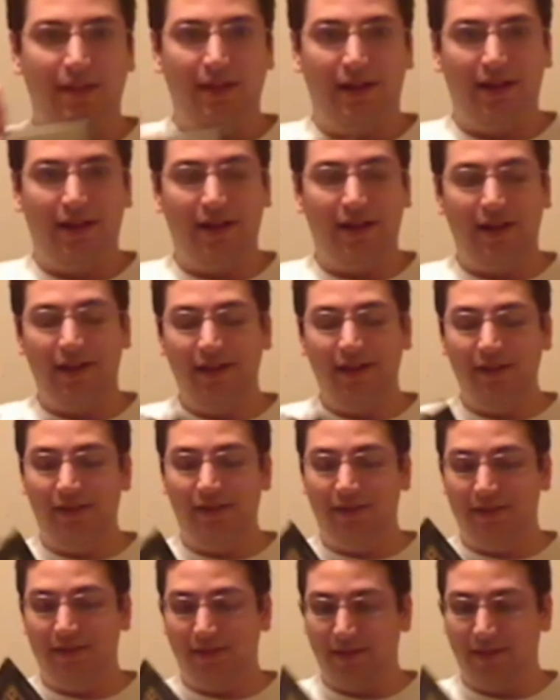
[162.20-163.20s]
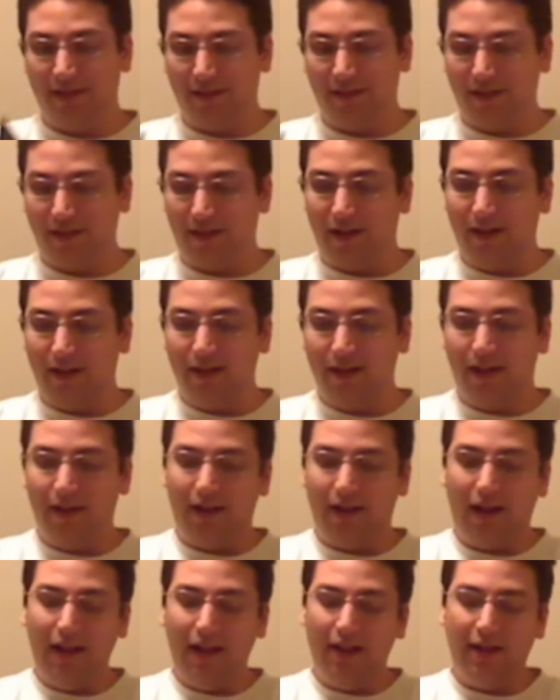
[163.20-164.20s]

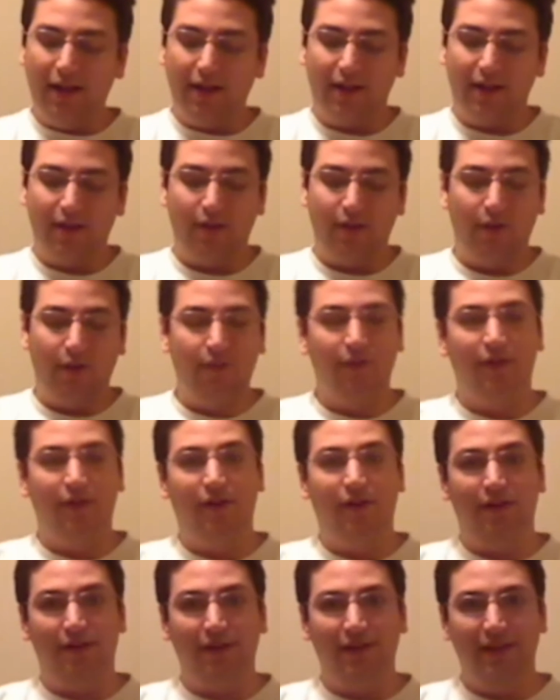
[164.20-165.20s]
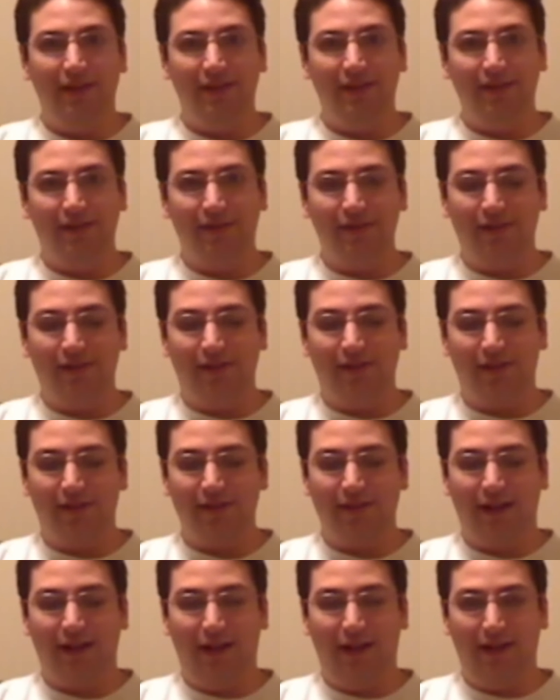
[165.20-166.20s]
I like it overall. It's a good art
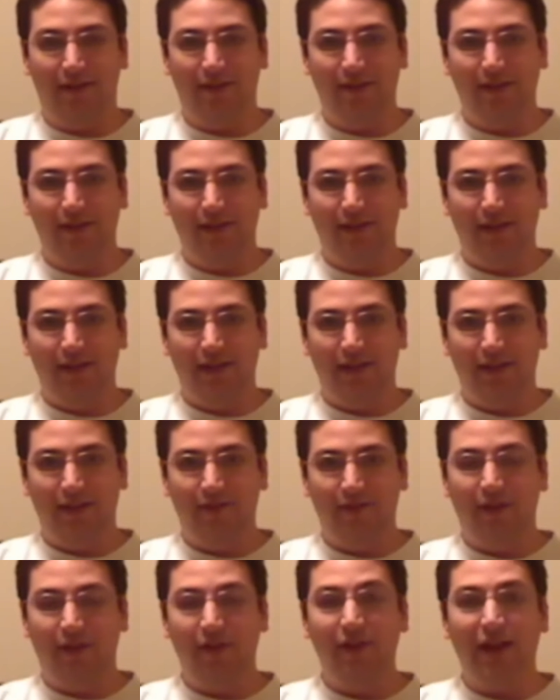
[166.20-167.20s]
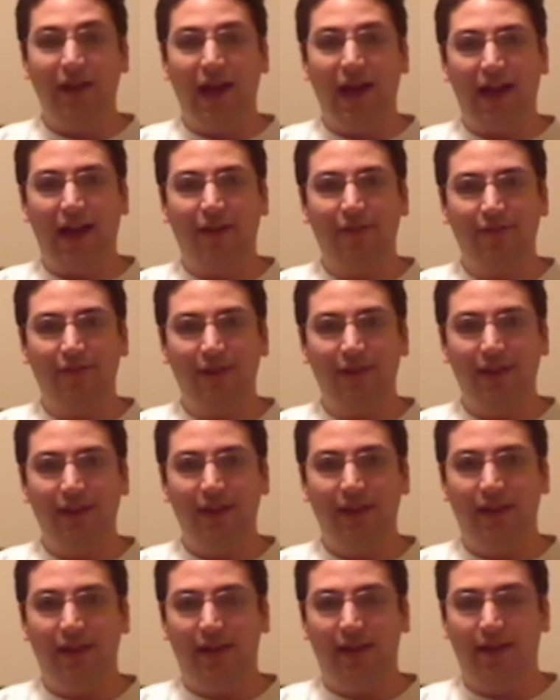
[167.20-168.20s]
style. It's very
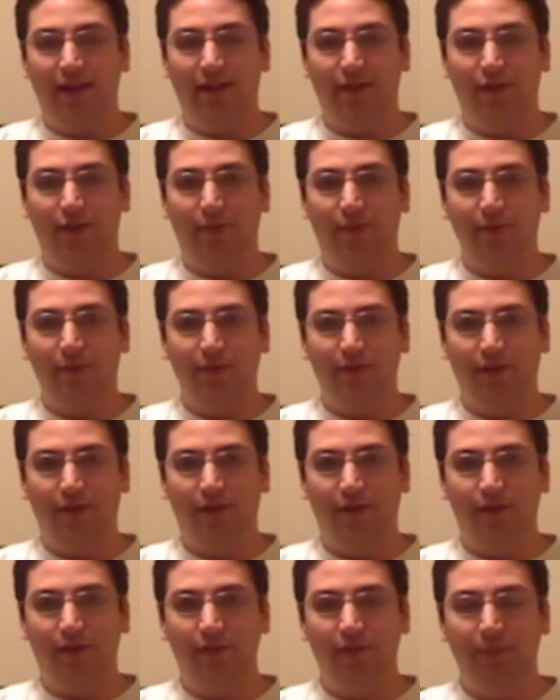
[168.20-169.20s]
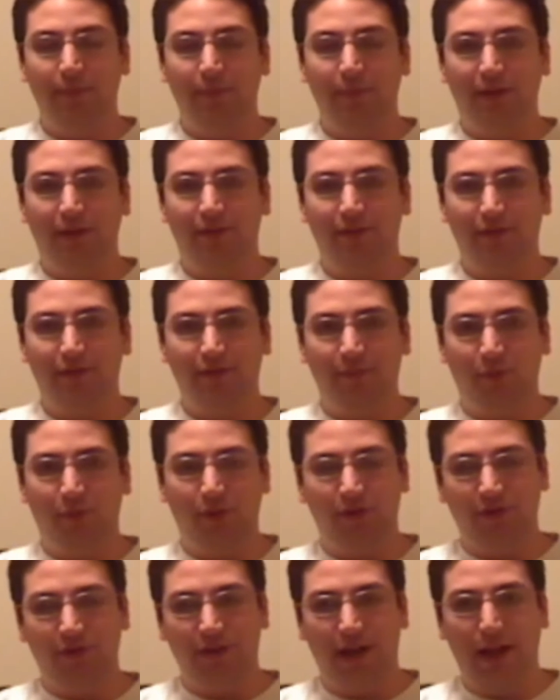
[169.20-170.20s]
actiony, and almost all of the pictures
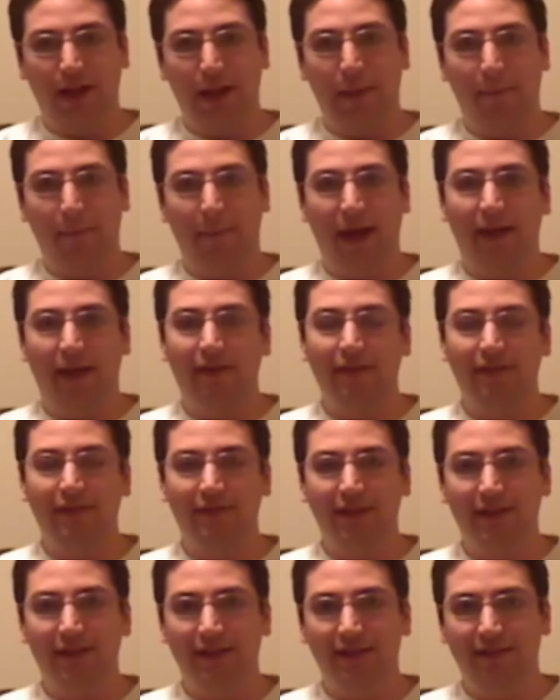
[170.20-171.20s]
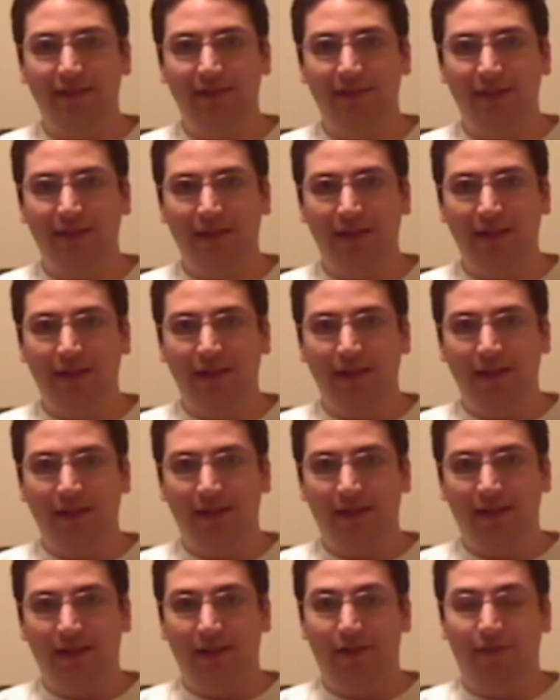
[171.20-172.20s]
portray battle scenes.
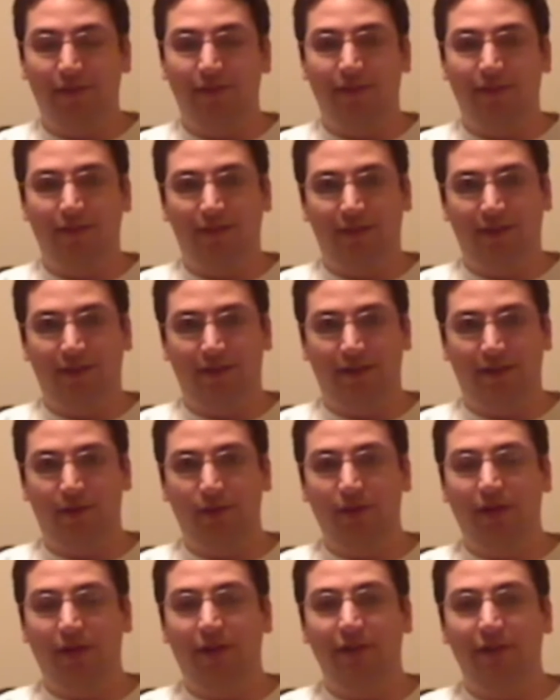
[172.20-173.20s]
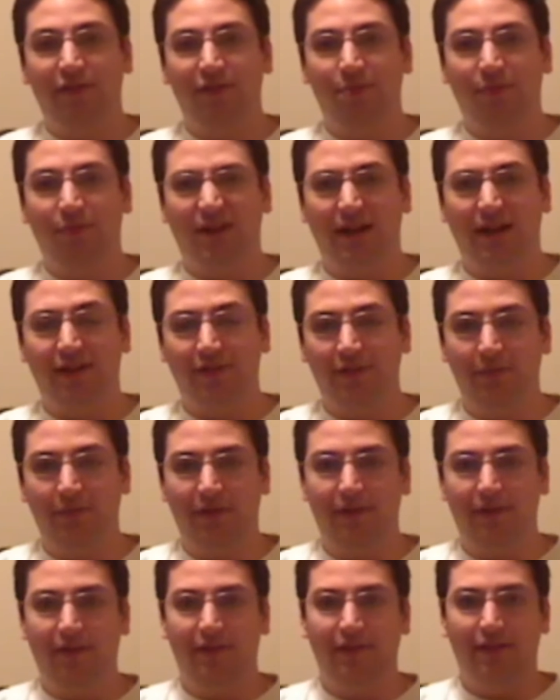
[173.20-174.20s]
There's, large splash
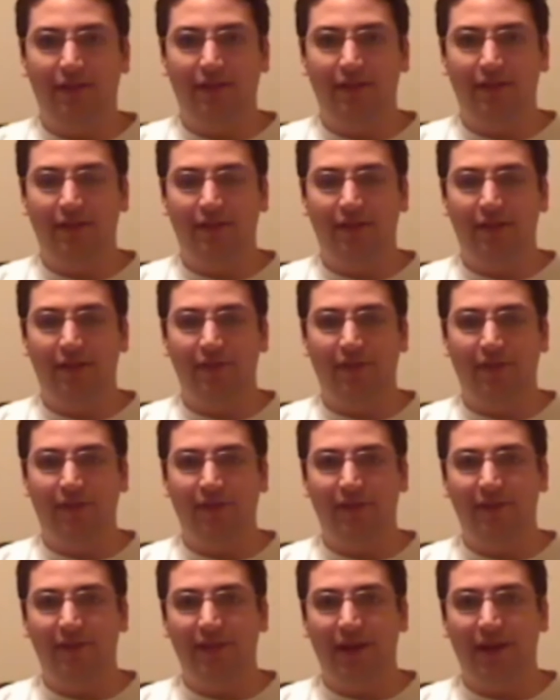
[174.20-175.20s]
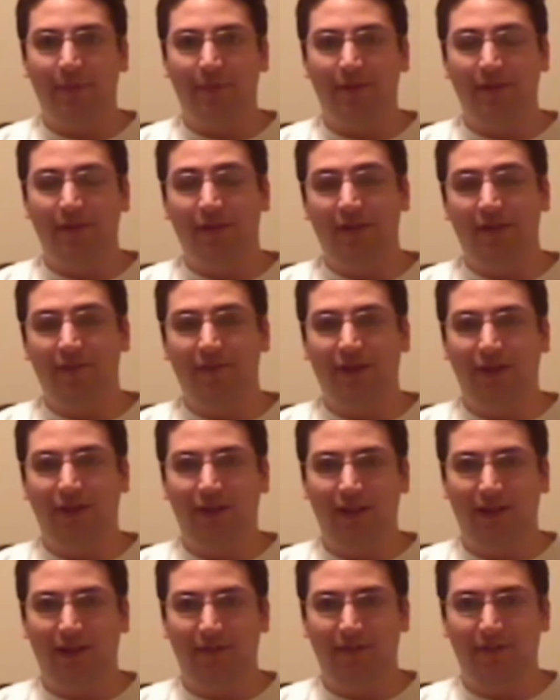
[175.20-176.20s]
images at the start of every chapter that are
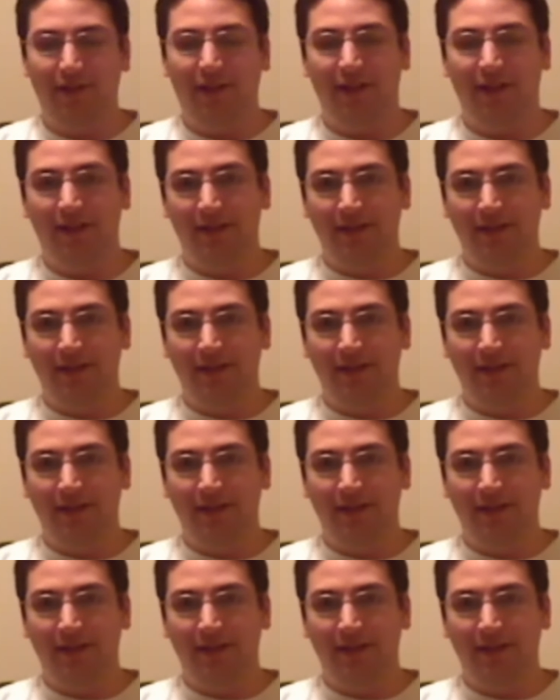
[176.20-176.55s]
very lovely.